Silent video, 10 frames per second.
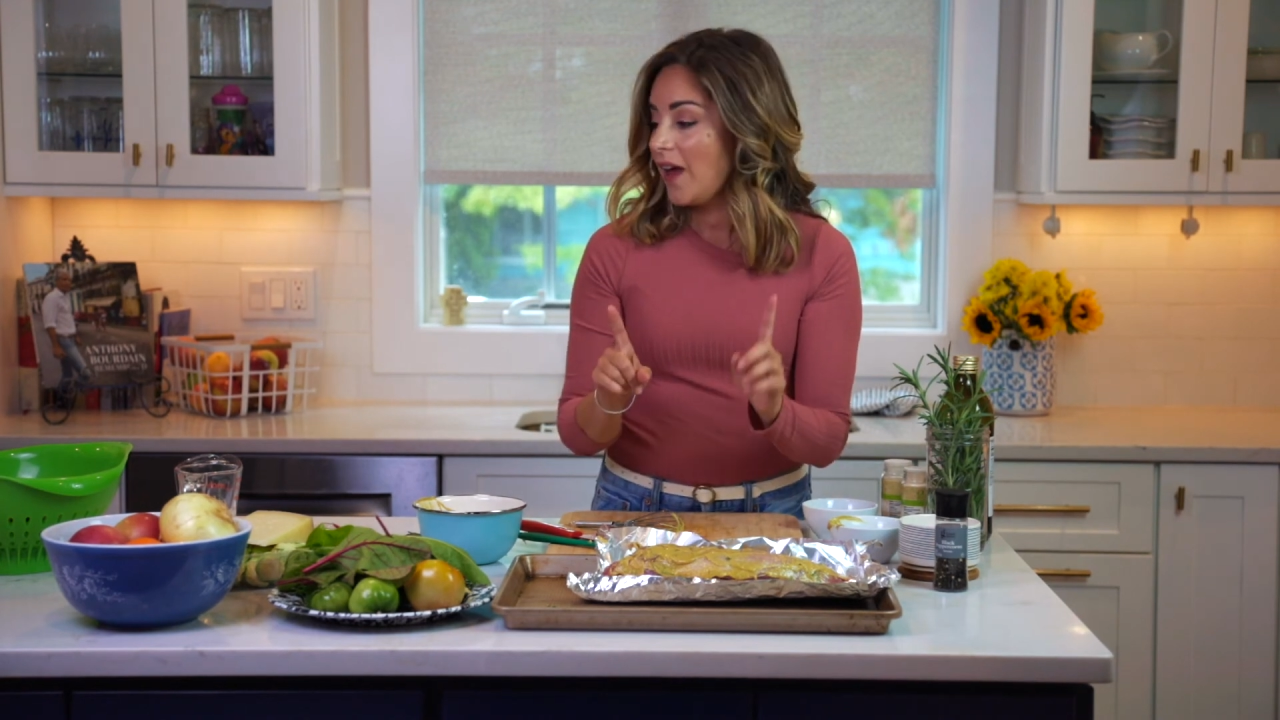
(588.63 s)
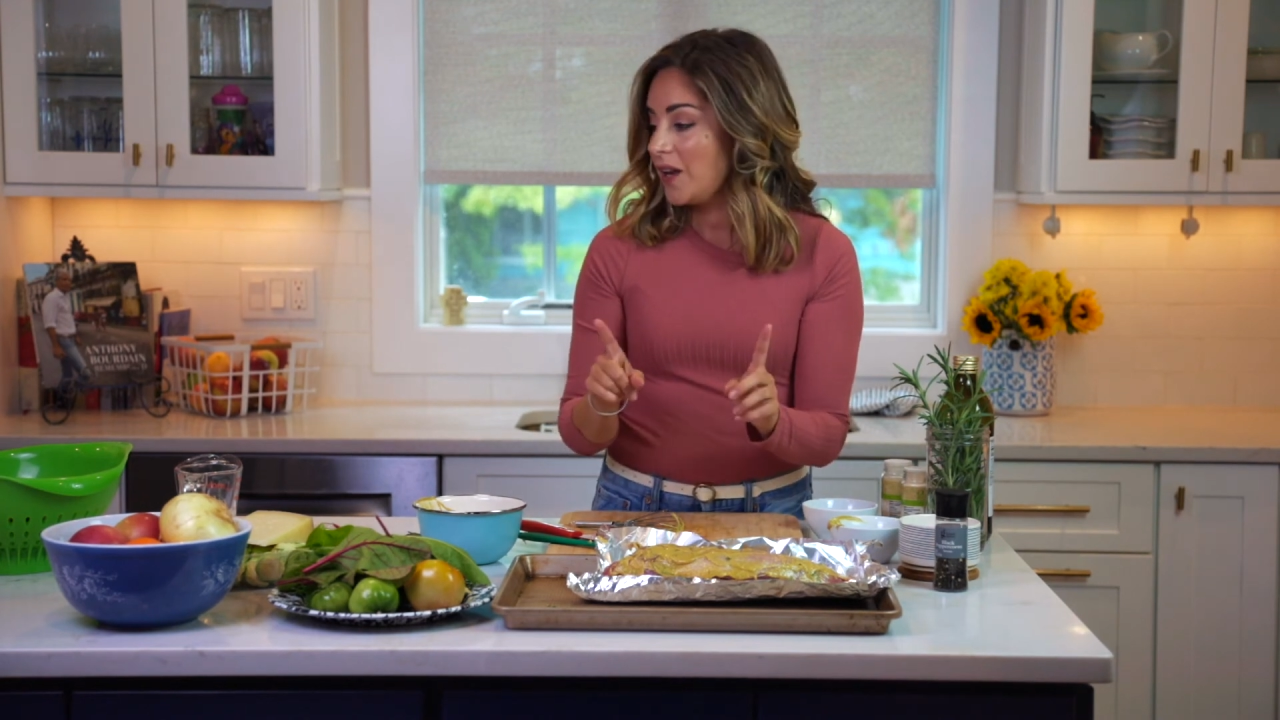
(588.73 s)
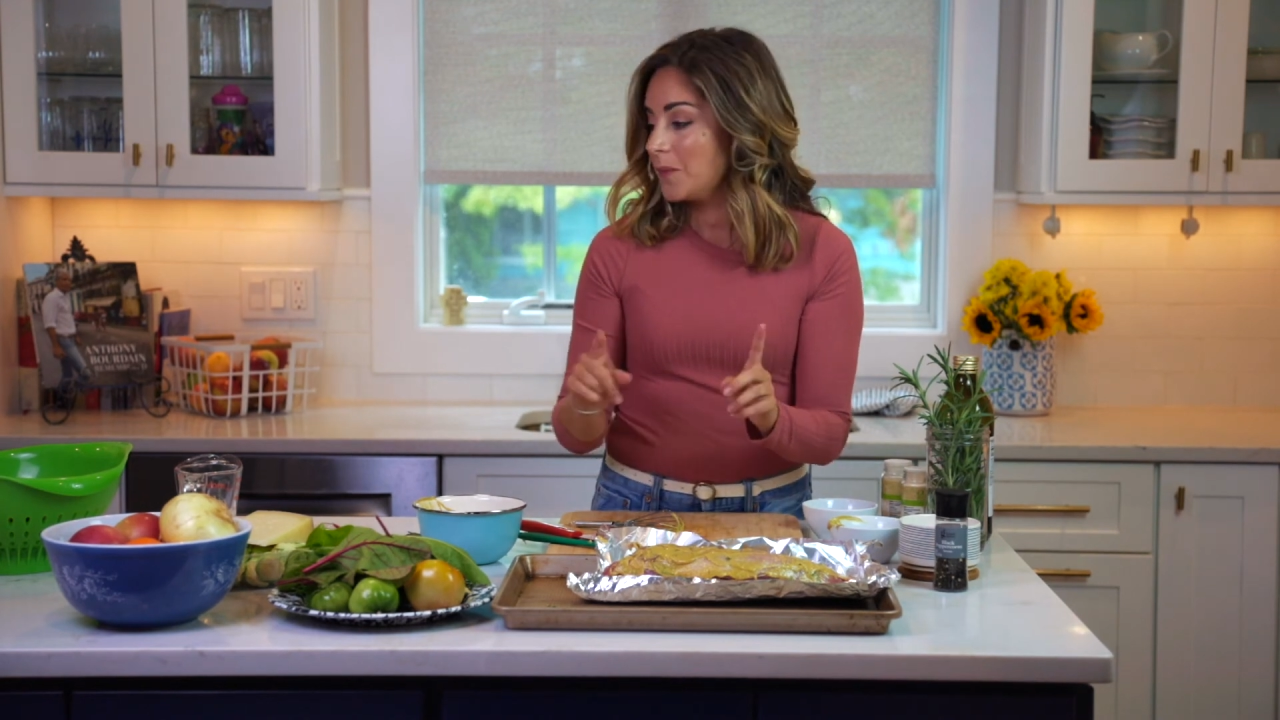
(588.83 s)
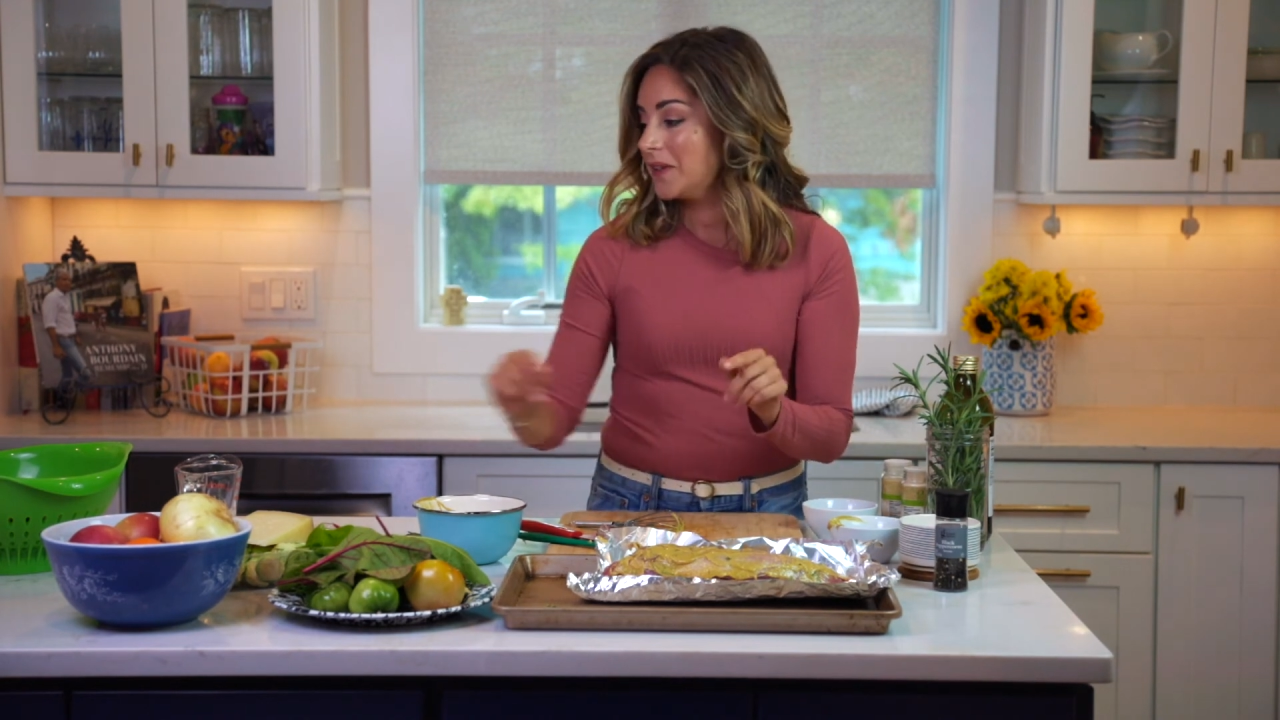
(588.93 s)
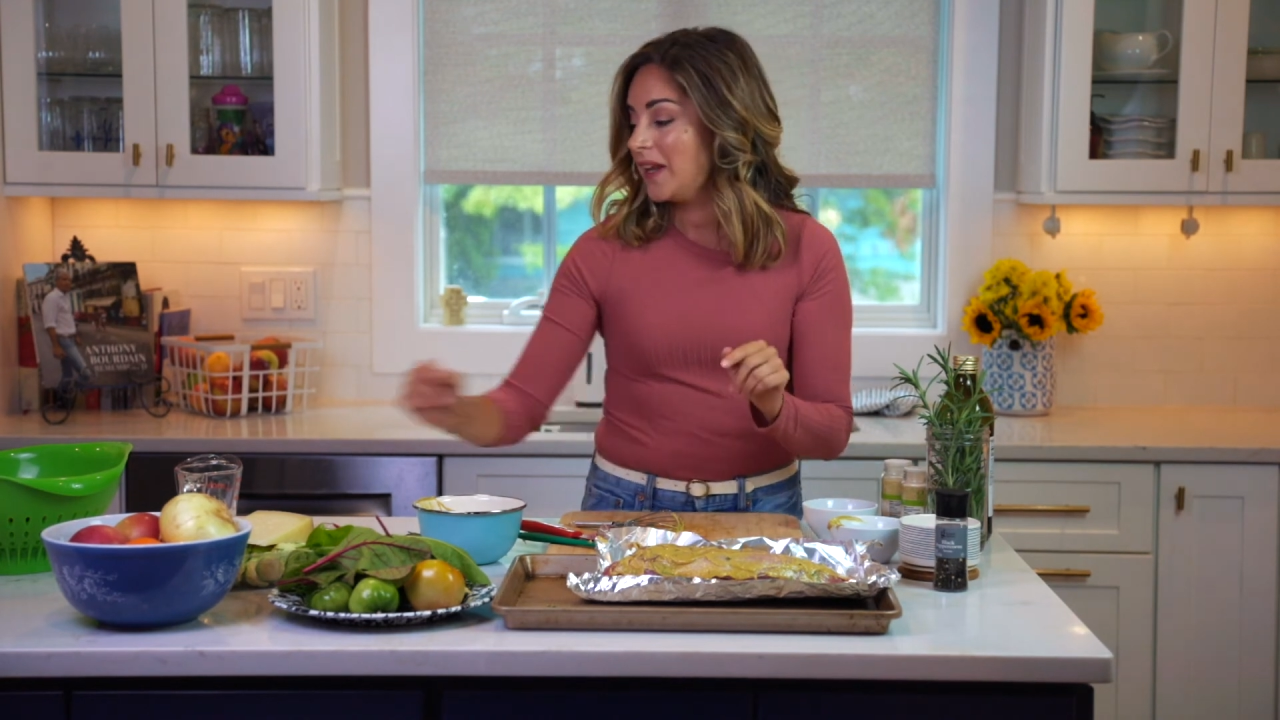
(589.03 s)

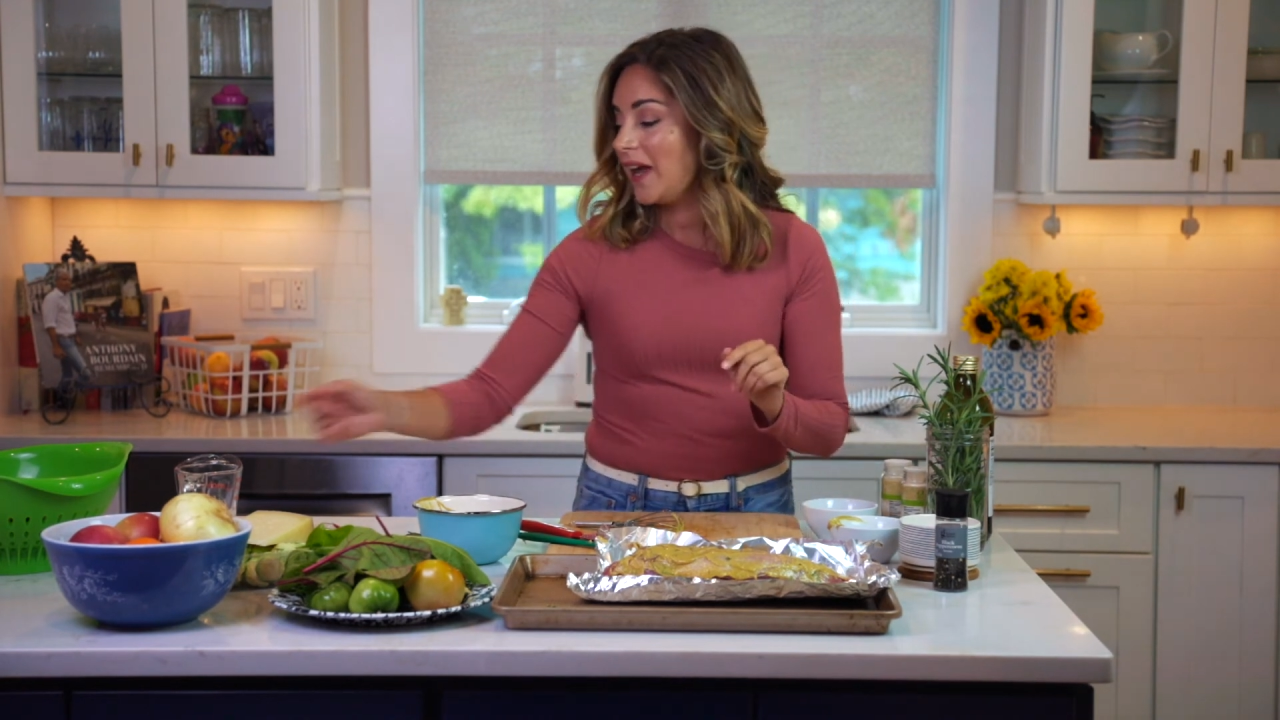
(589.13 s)
and I'm gonna